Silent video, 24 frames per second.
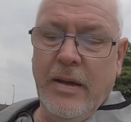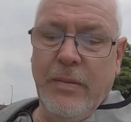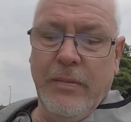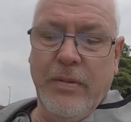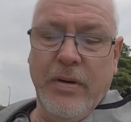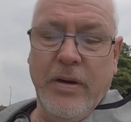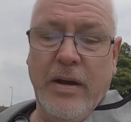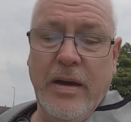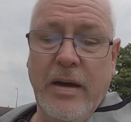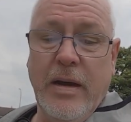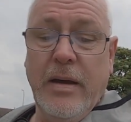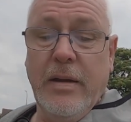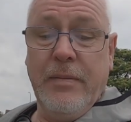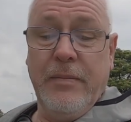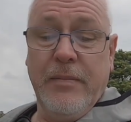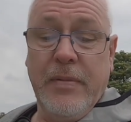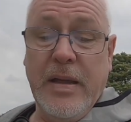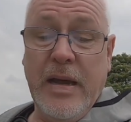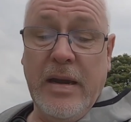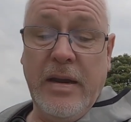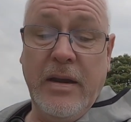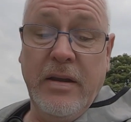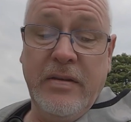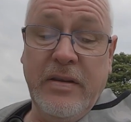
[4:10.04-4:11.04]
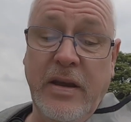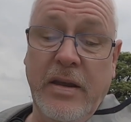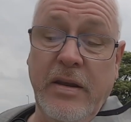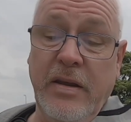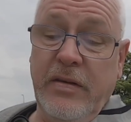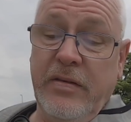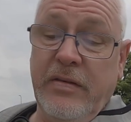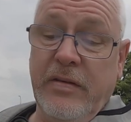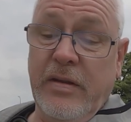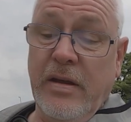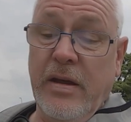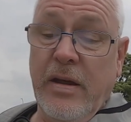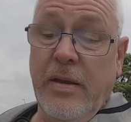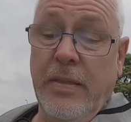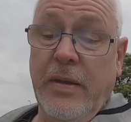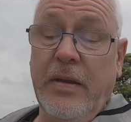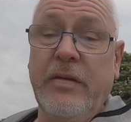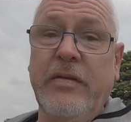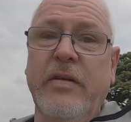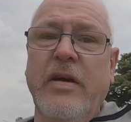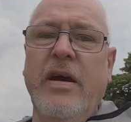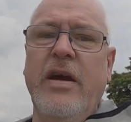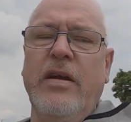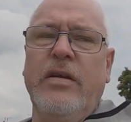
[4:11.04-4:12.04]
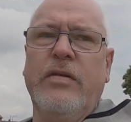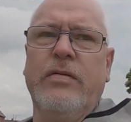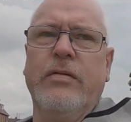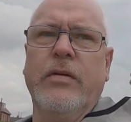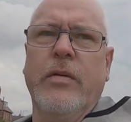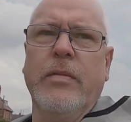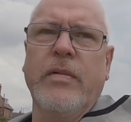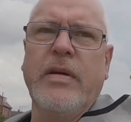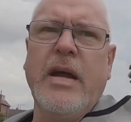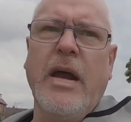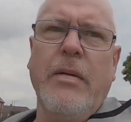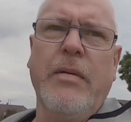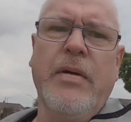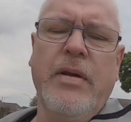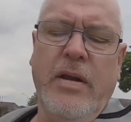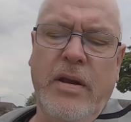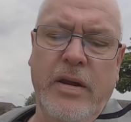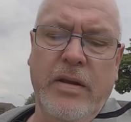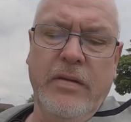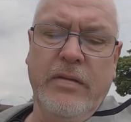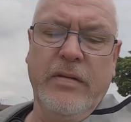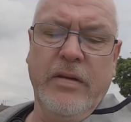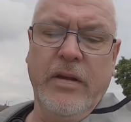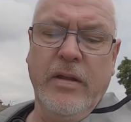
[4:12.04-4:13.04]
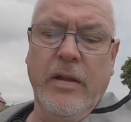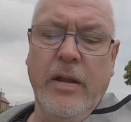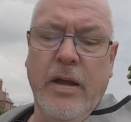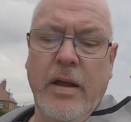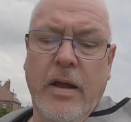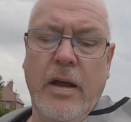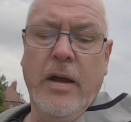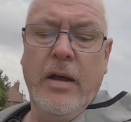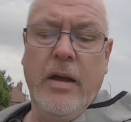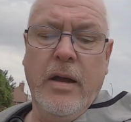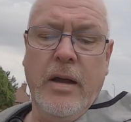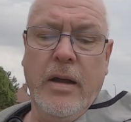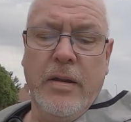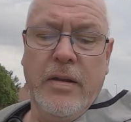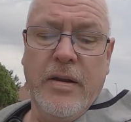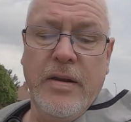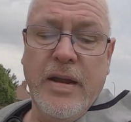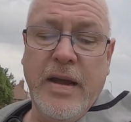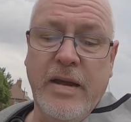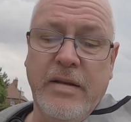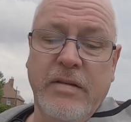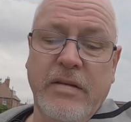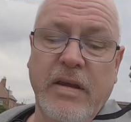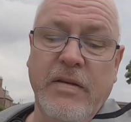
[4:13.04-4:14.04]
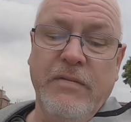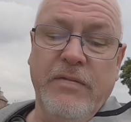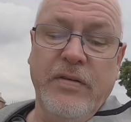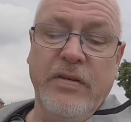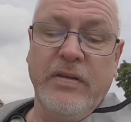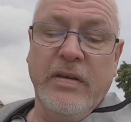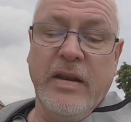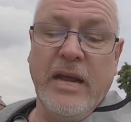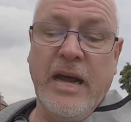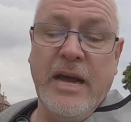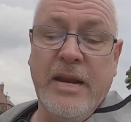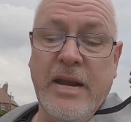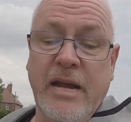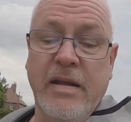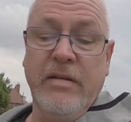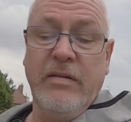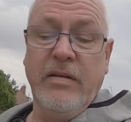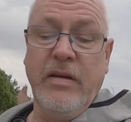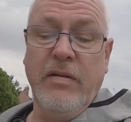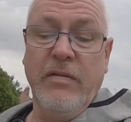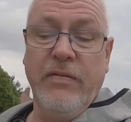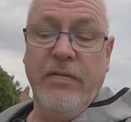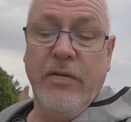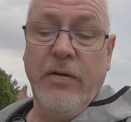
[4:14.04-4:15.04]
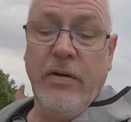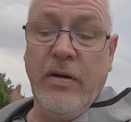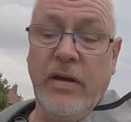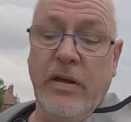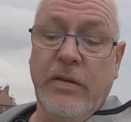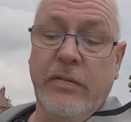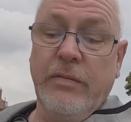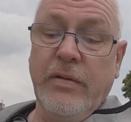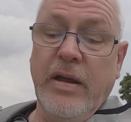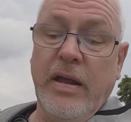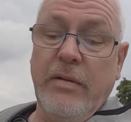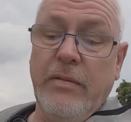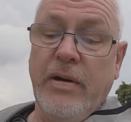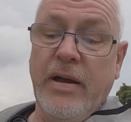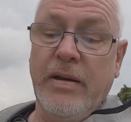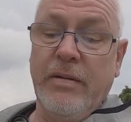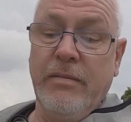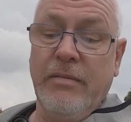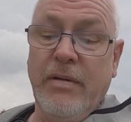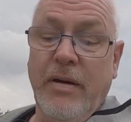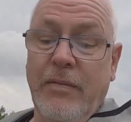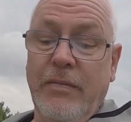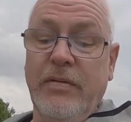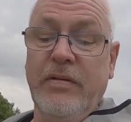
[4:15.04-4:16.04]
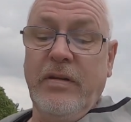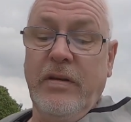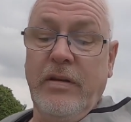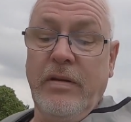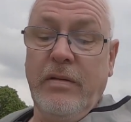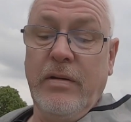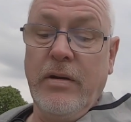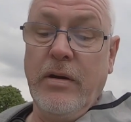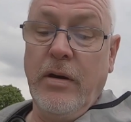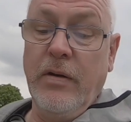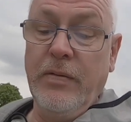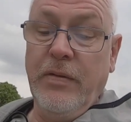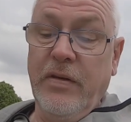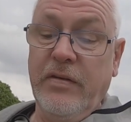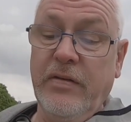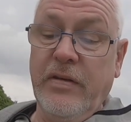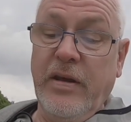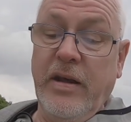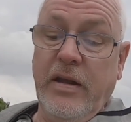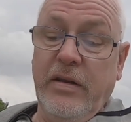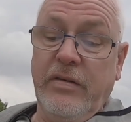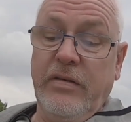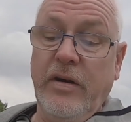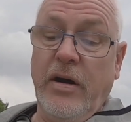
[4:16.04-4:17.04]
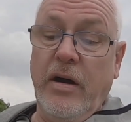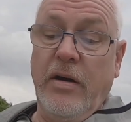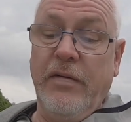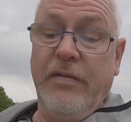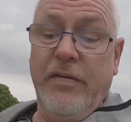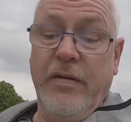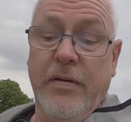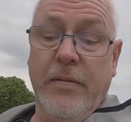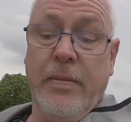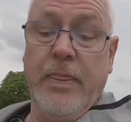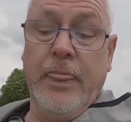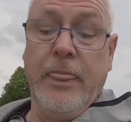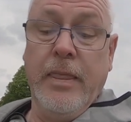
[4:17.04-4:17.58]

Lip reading: But like I say, the search for them carried on until the 19th of July 1943, when obviously they called the search off.